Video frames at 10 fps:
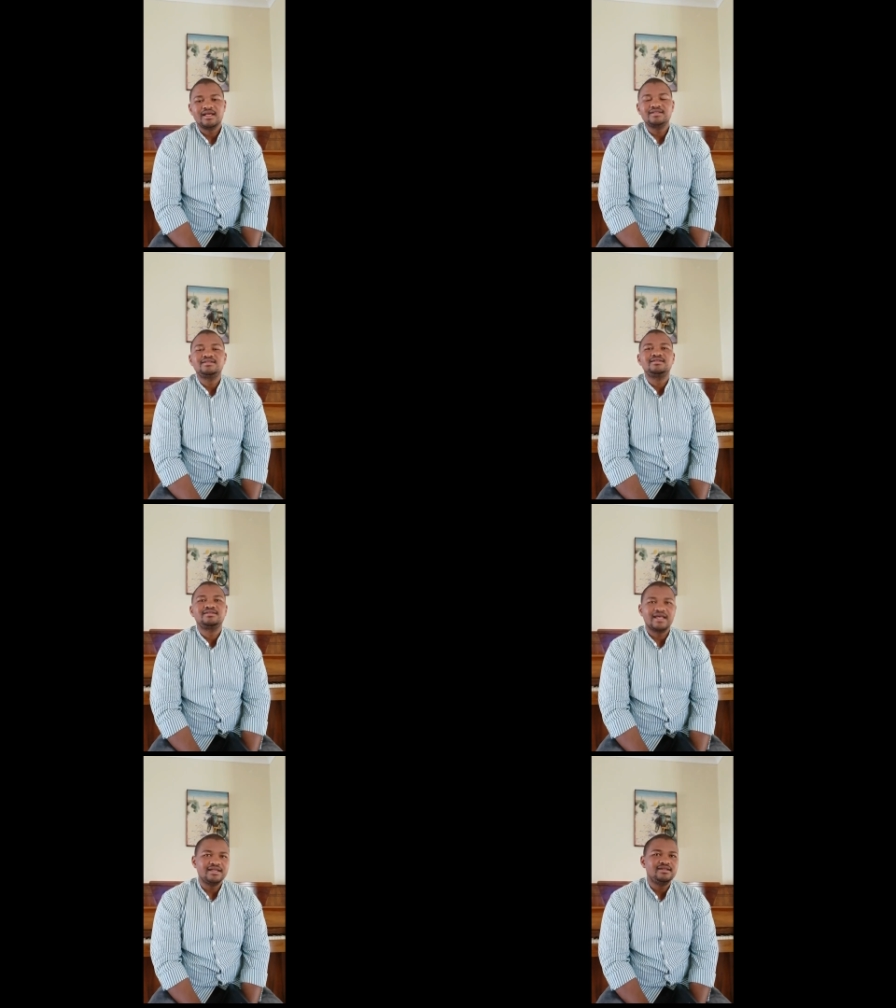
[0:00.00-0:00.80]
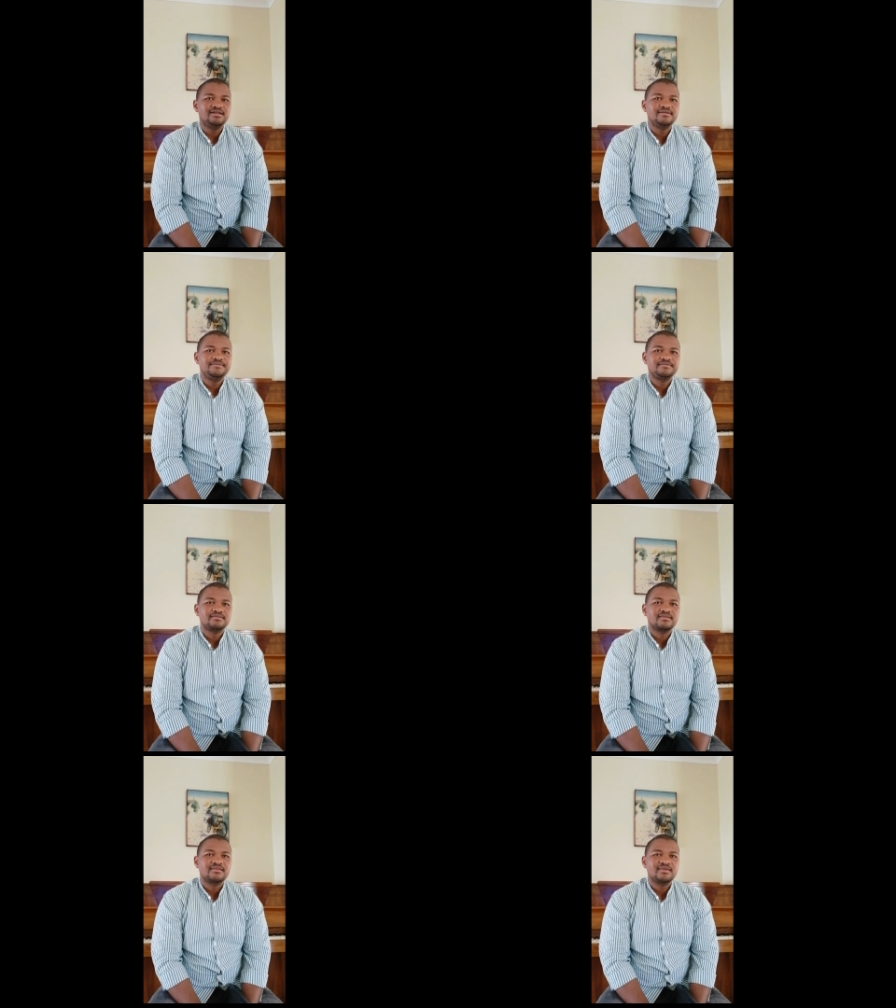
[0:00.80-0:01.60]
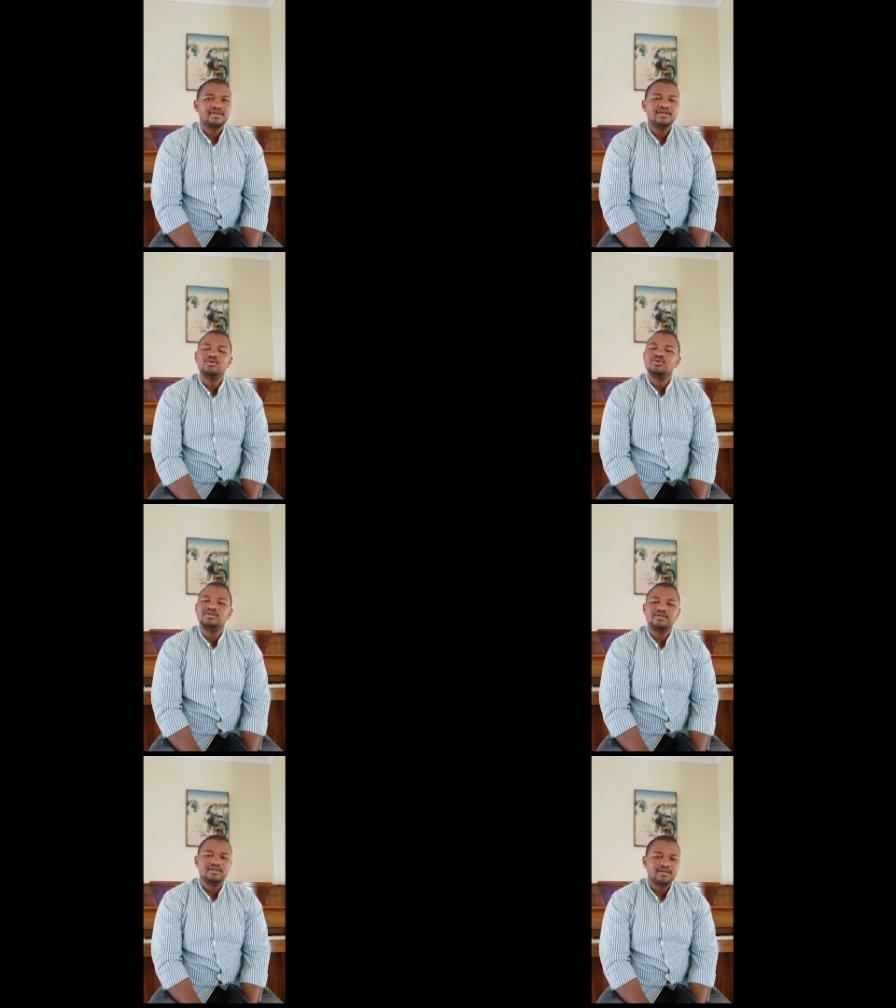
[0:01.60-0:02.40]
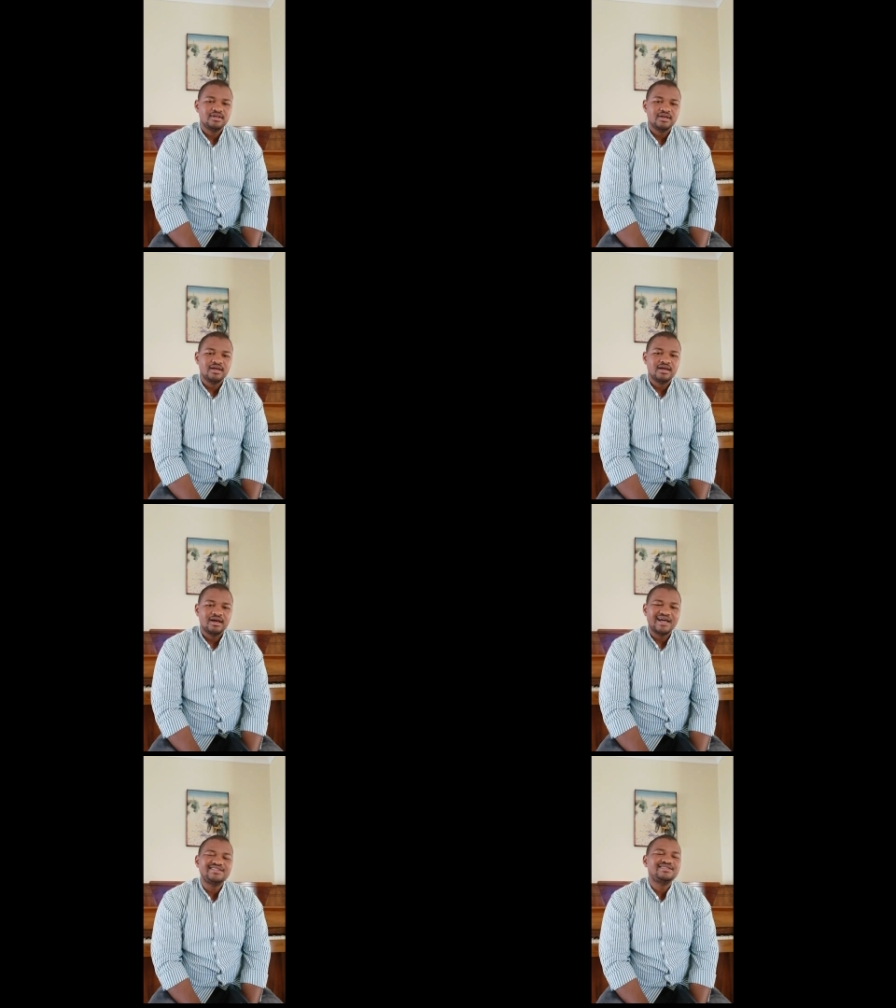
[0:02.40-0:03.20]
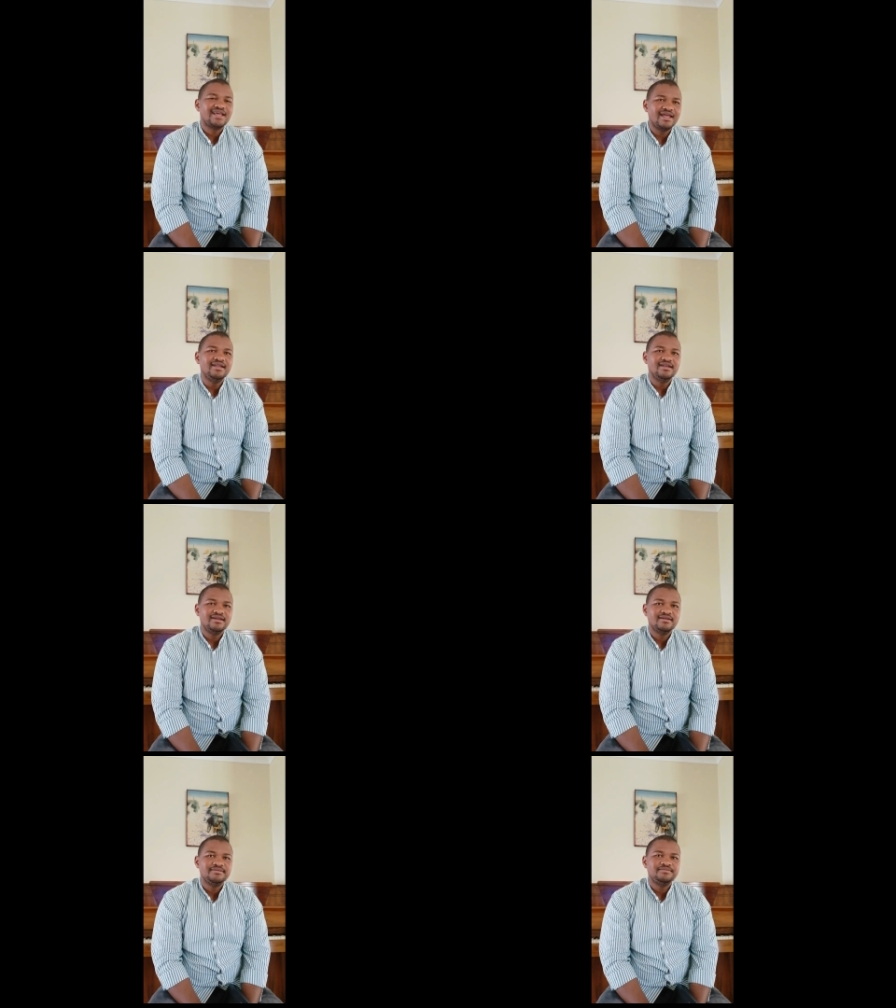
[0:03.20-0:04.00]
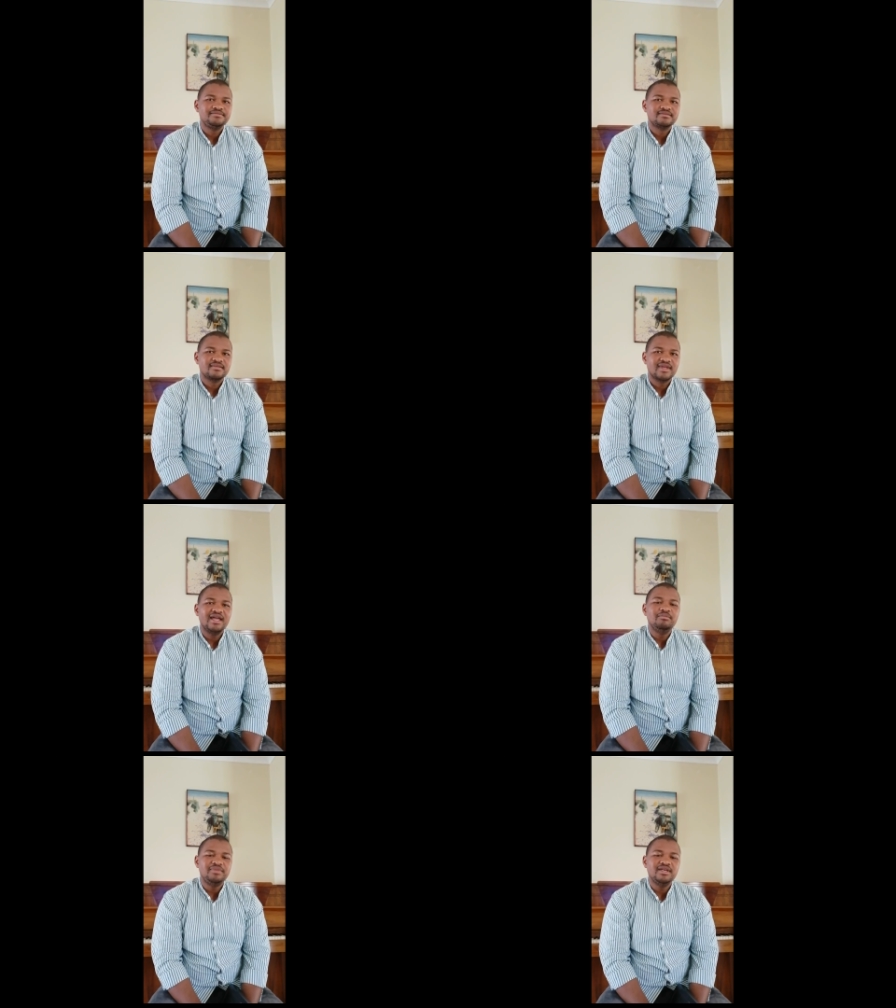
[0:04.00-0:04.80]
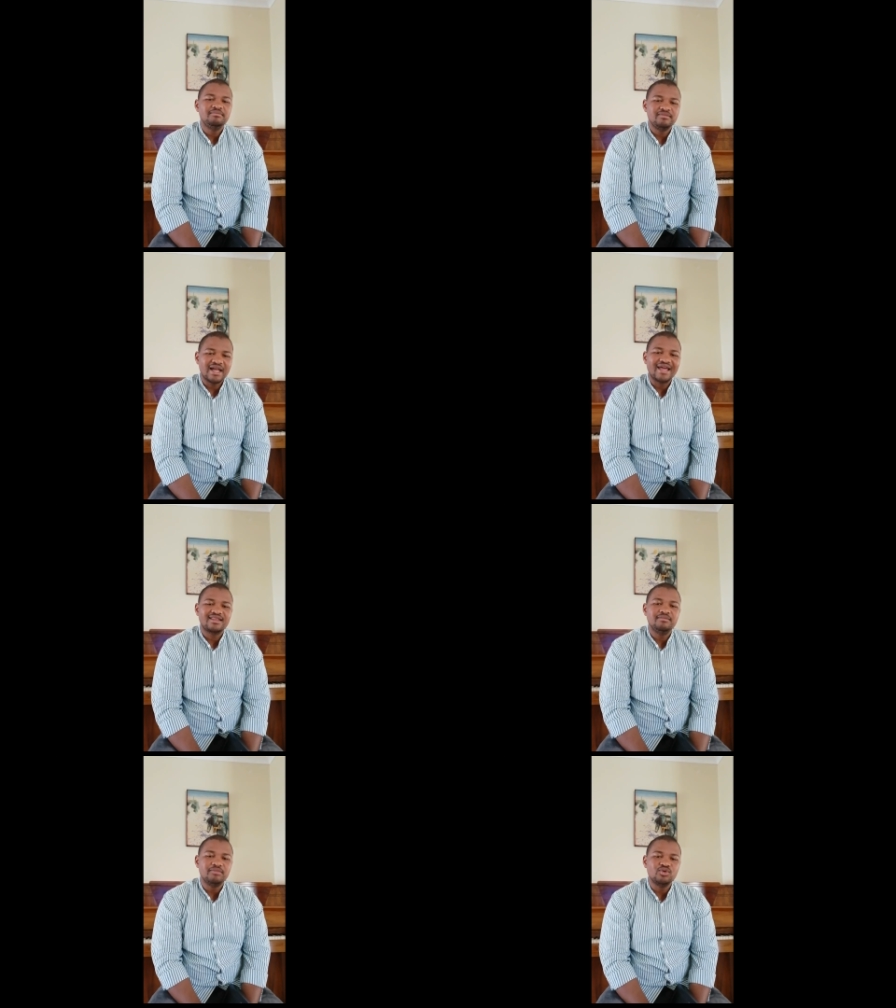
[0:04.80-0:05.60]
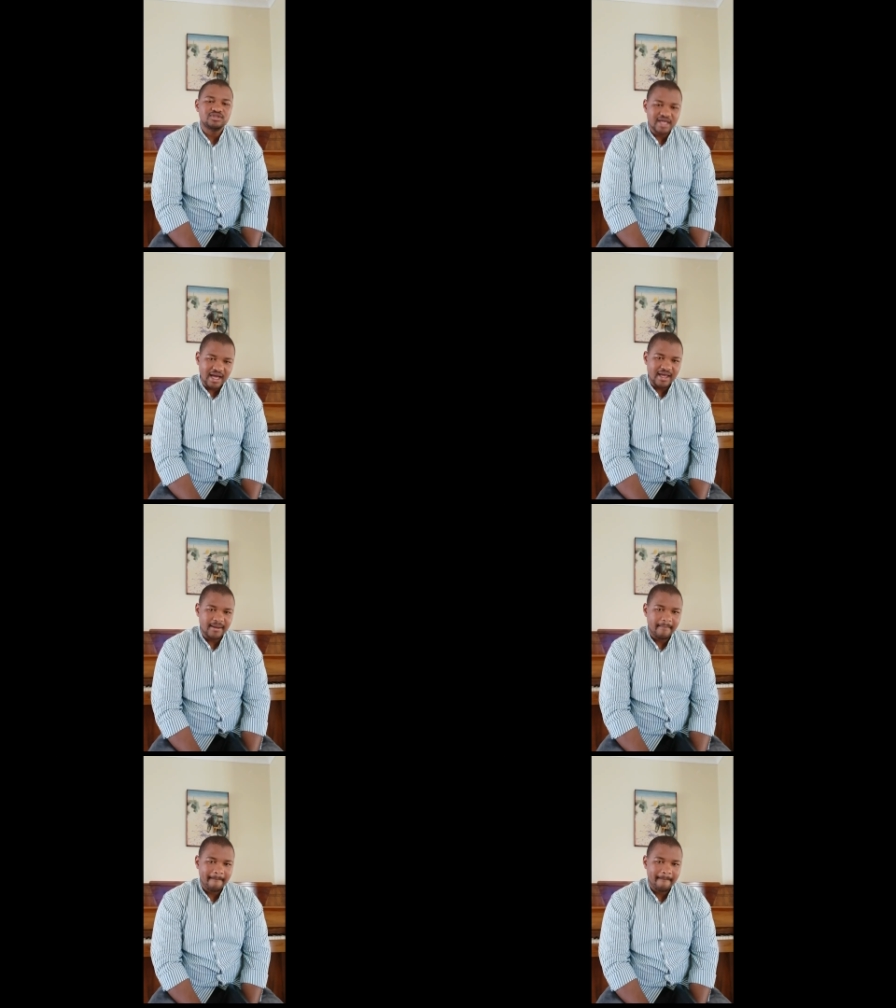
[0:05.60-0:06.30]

that said he would ascend and be like the Most High.